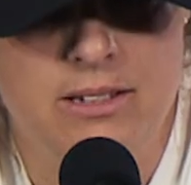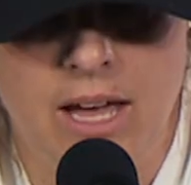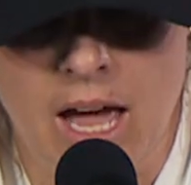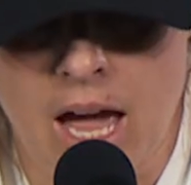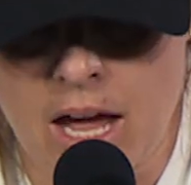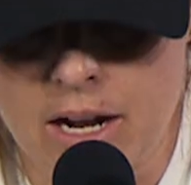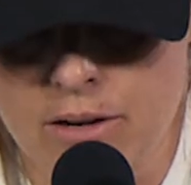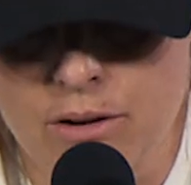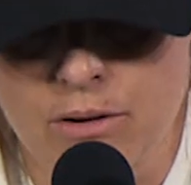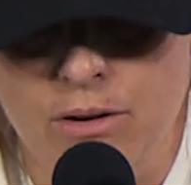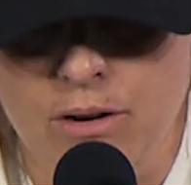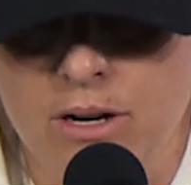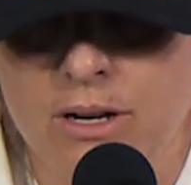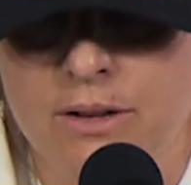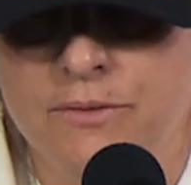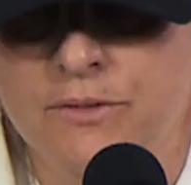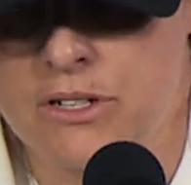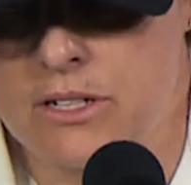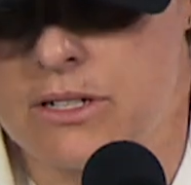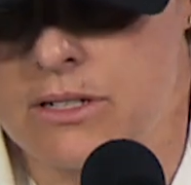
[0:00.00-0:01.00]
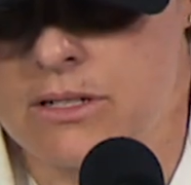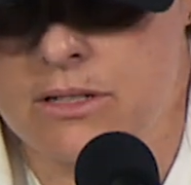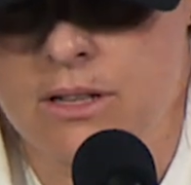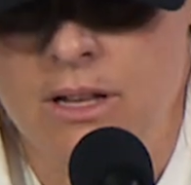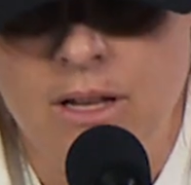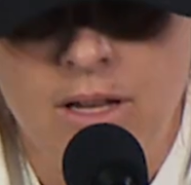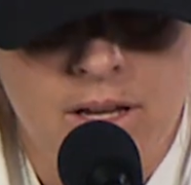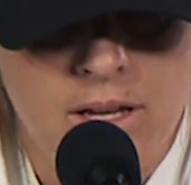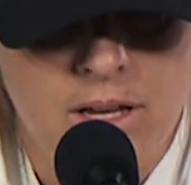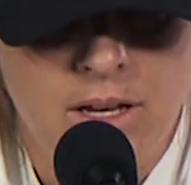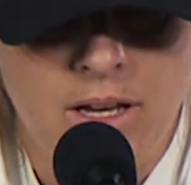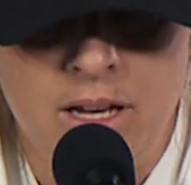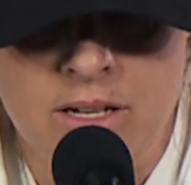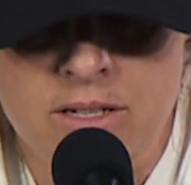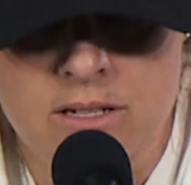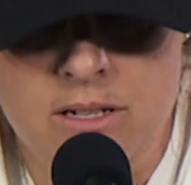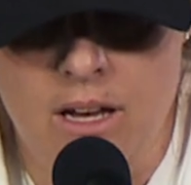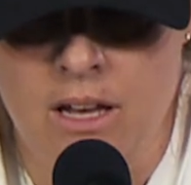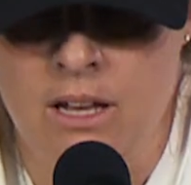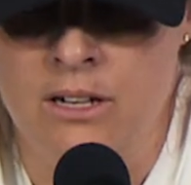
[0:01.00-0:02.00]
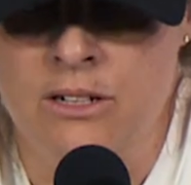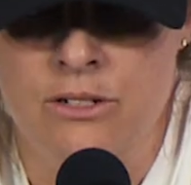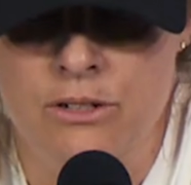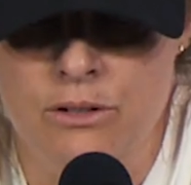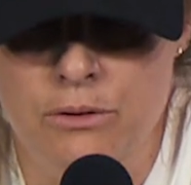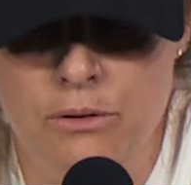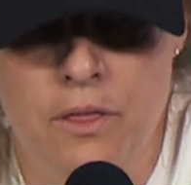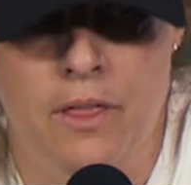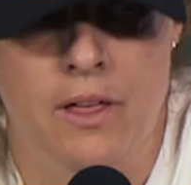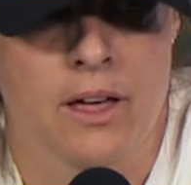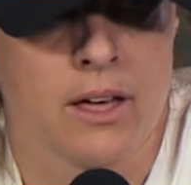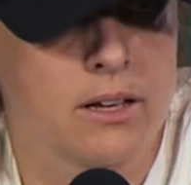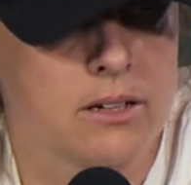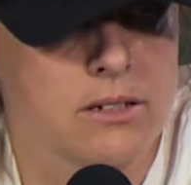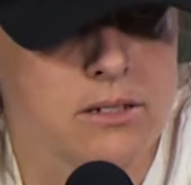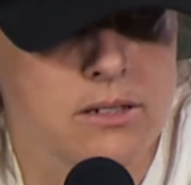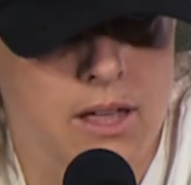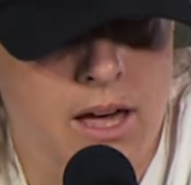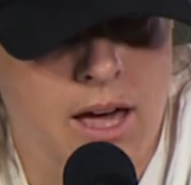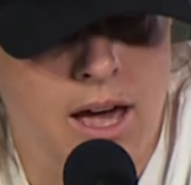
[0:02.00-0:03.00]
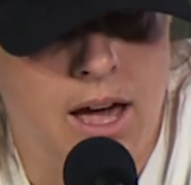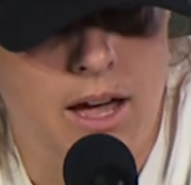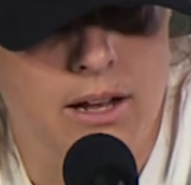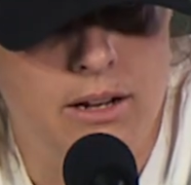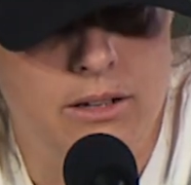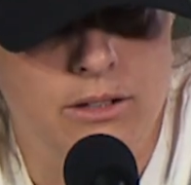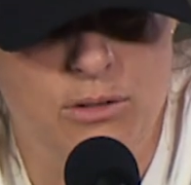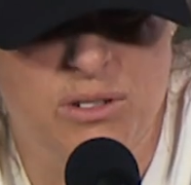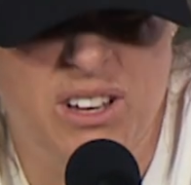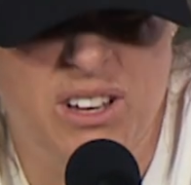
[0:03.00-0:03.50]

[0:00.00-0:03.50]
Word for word: category of just kids that can do things that you